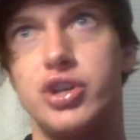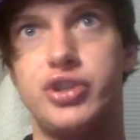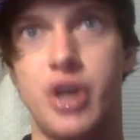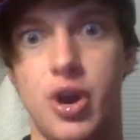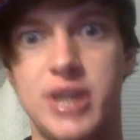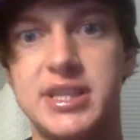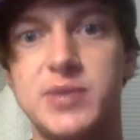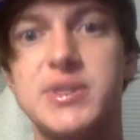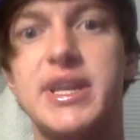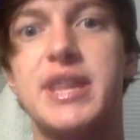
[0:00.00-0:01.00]
So, because this
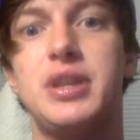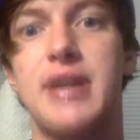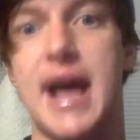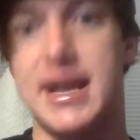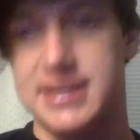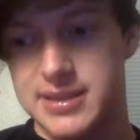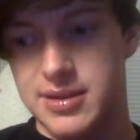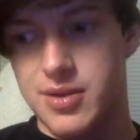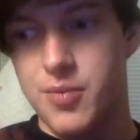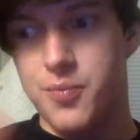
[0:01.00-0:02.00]
was like the last
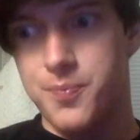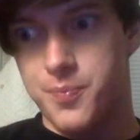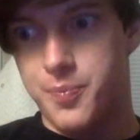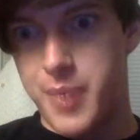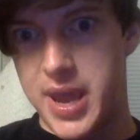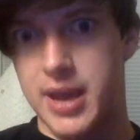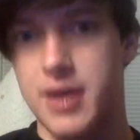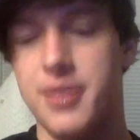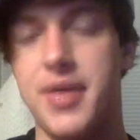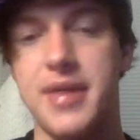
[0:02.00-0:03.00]
big
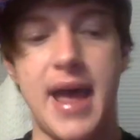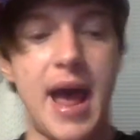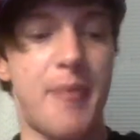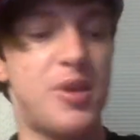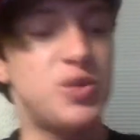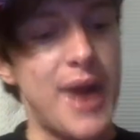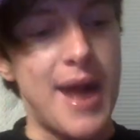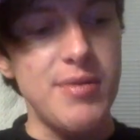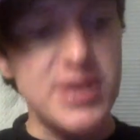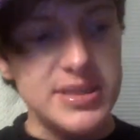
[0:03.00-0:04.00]
thing that happened, but
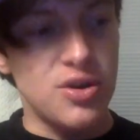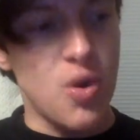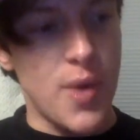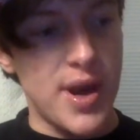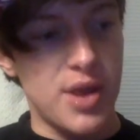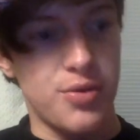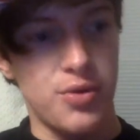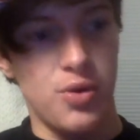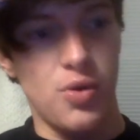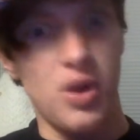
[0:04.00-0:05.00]
I was going
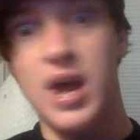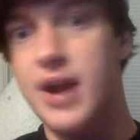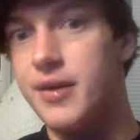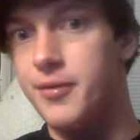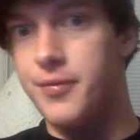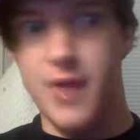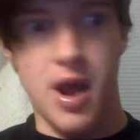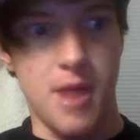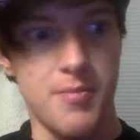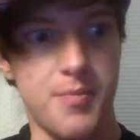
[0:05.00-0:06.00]
through a lot of
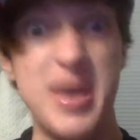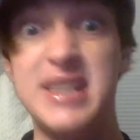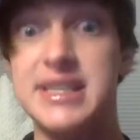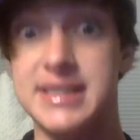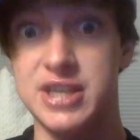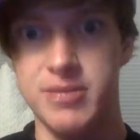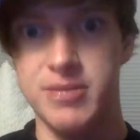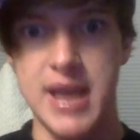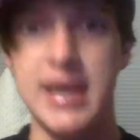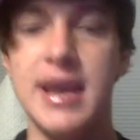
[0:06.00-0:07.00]
big decision
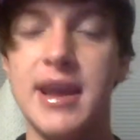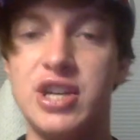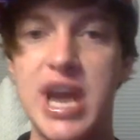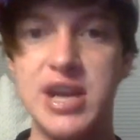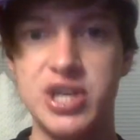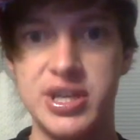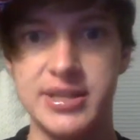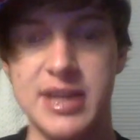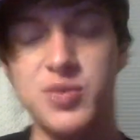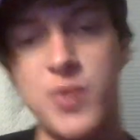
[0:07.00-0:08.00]
making and changes.
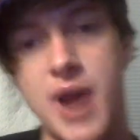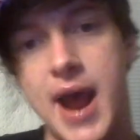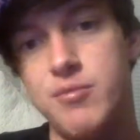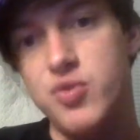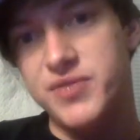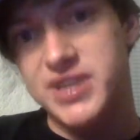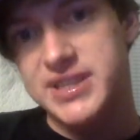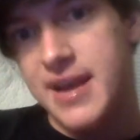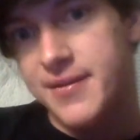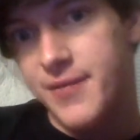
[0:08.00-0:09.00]
That's what I moved
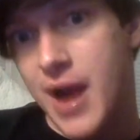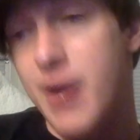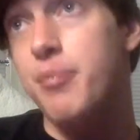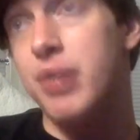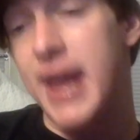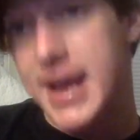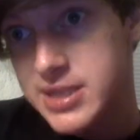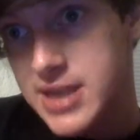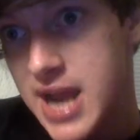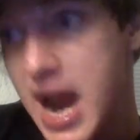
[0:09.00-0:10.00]
to I had
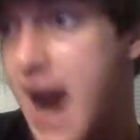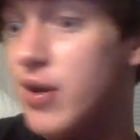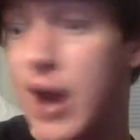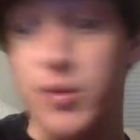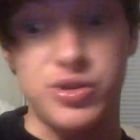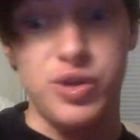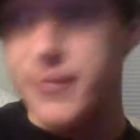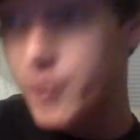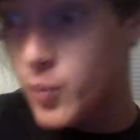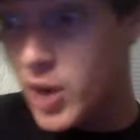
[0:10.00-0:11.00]
planned. I was
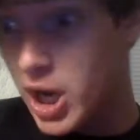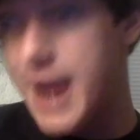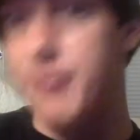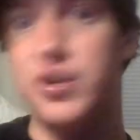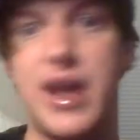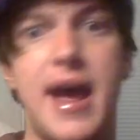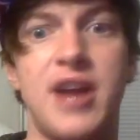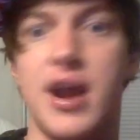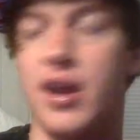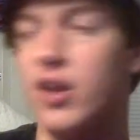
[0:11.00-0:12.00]
looking for work. I
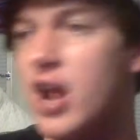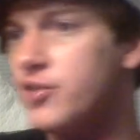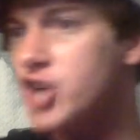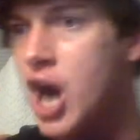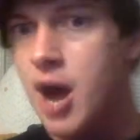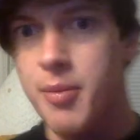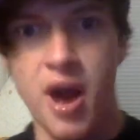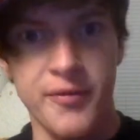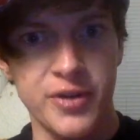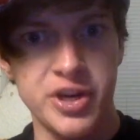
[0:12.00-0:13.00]
got a lot of job
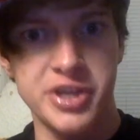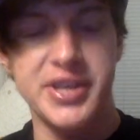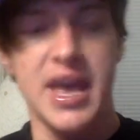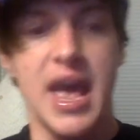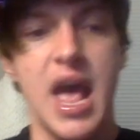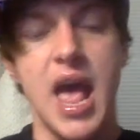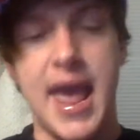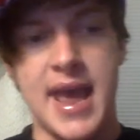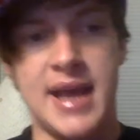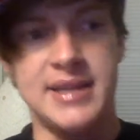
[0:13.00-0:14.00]
offers,
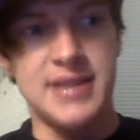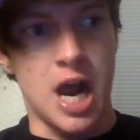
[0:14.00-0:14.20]
and